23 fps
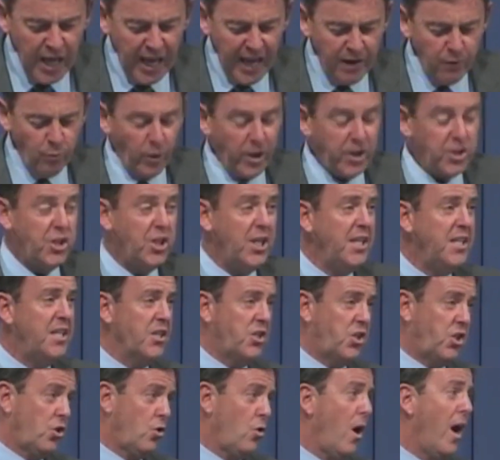in which he
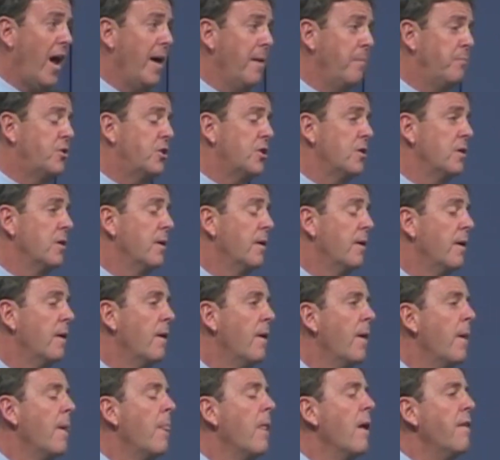describes
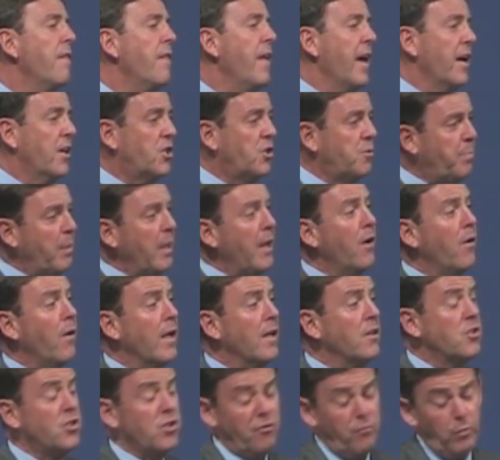the
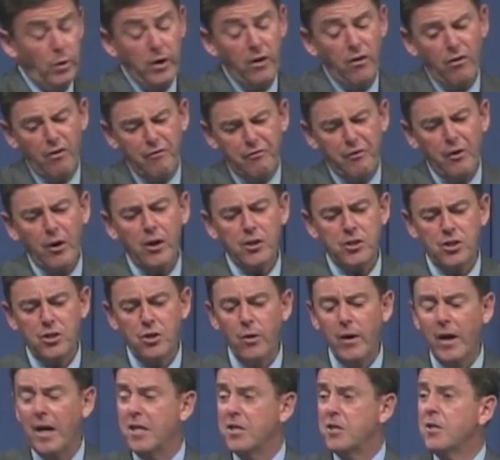experience of what he refers
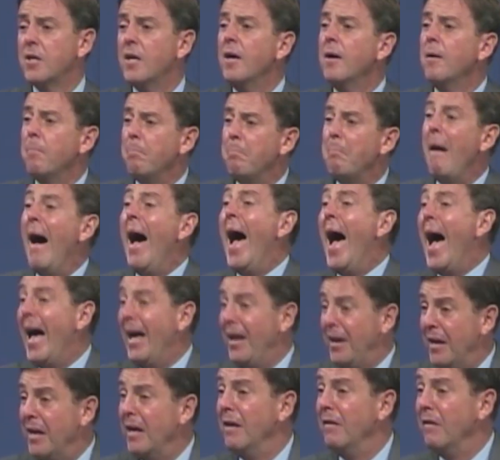to as
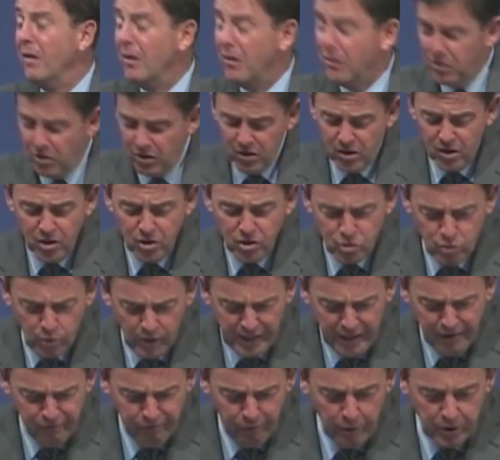man in the
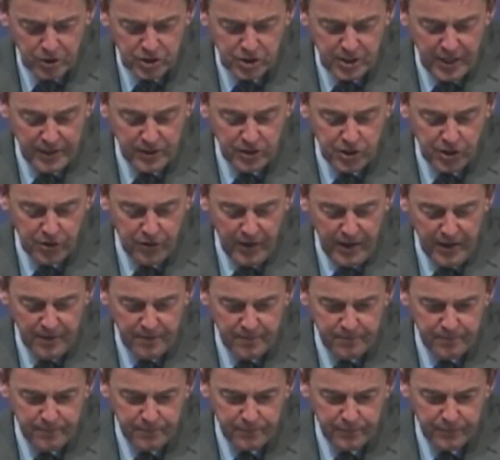21st century.
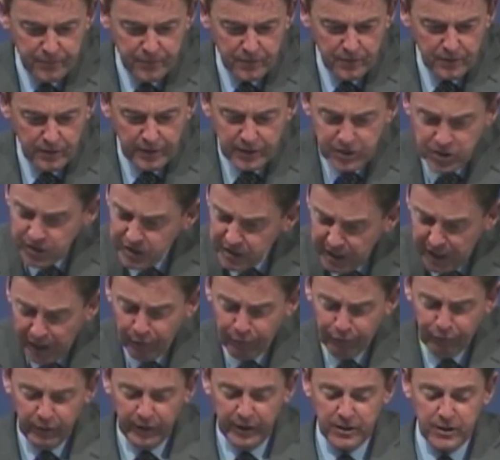Listen
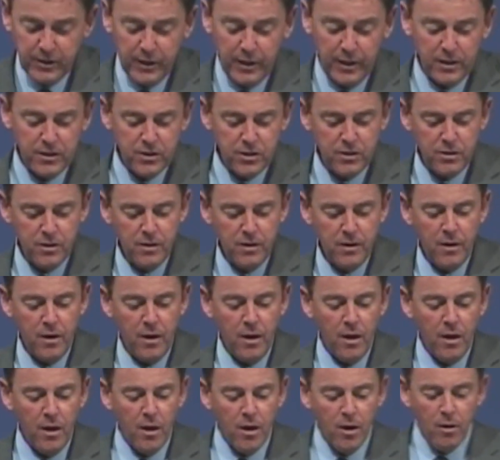carefully to this.
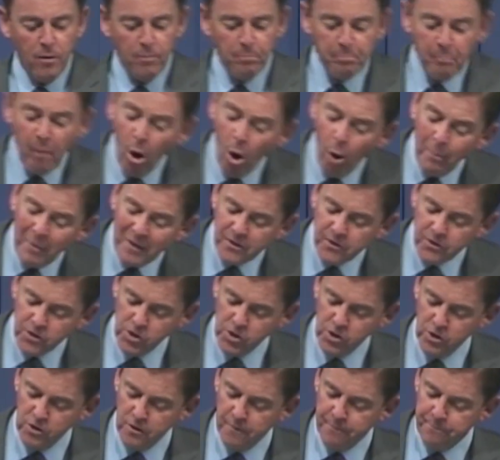
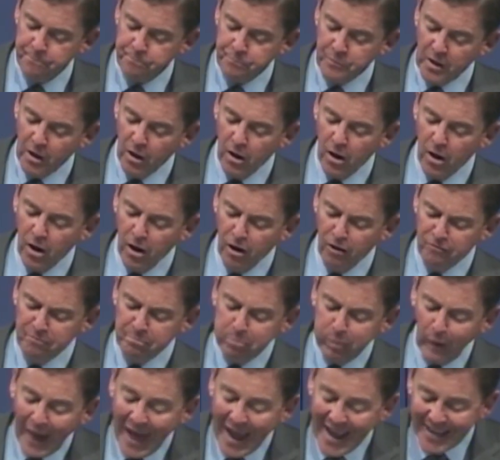Moments
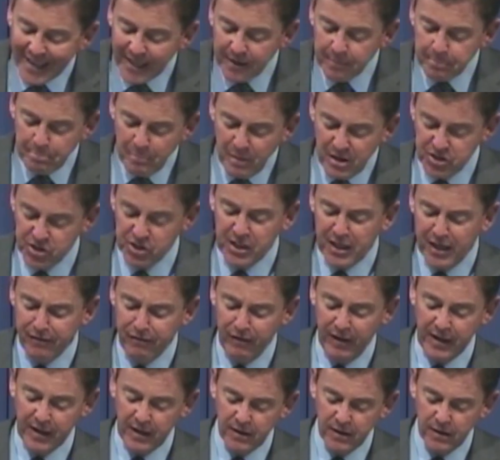of blank
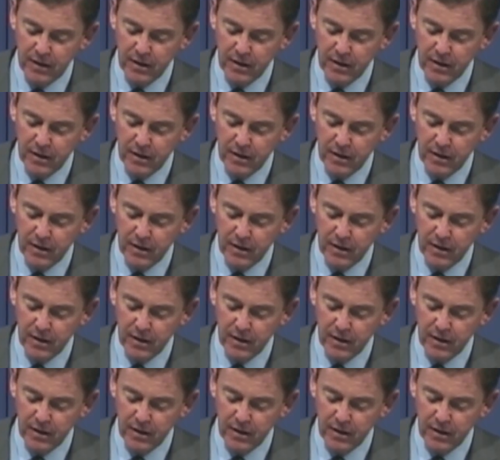misgiving